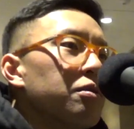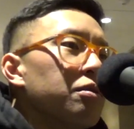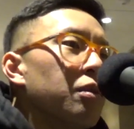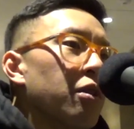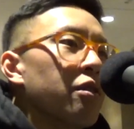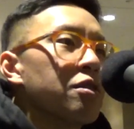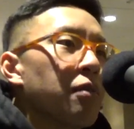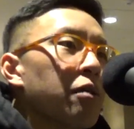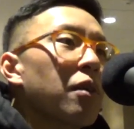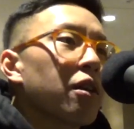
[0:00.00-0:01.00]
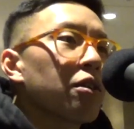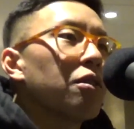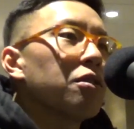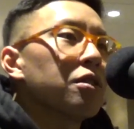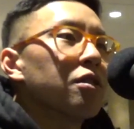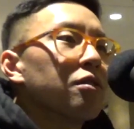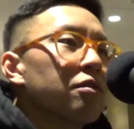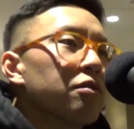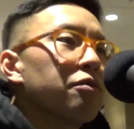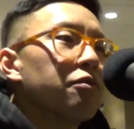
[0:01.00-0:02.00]
Whether it's like medical or
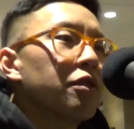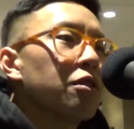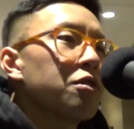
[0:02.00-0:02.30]
field